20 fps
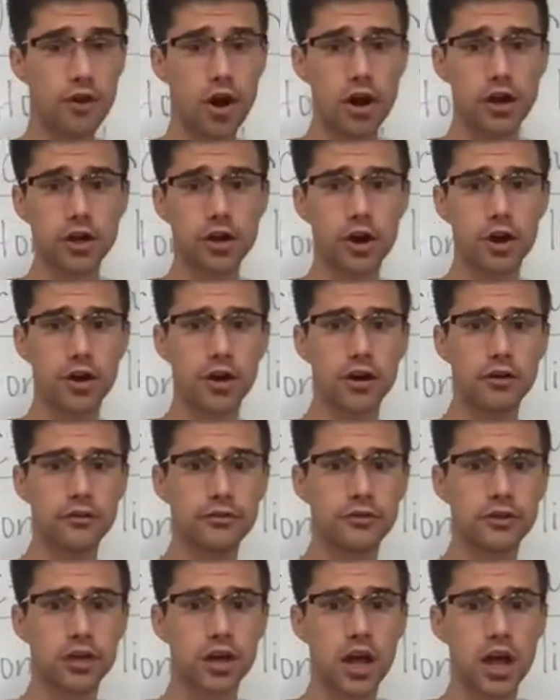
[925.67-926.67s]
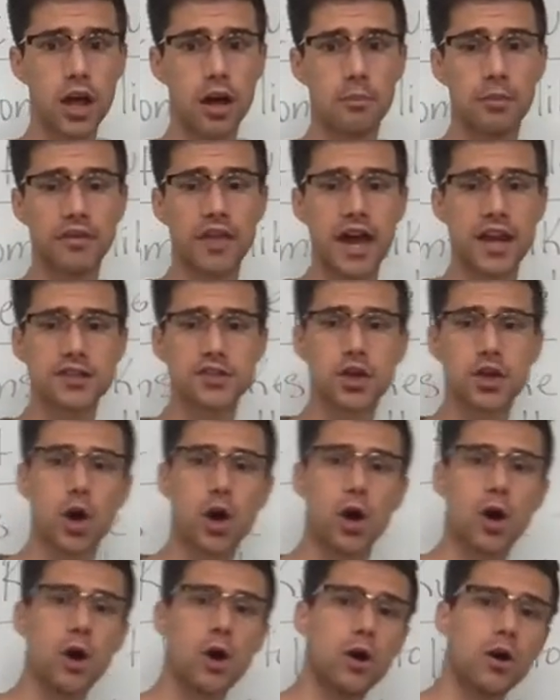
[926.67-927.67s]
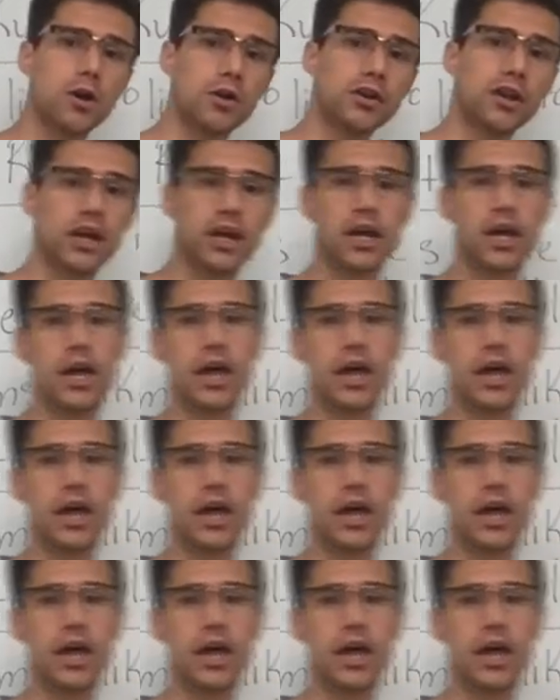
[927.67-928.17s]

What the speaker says: already heard of, but that is called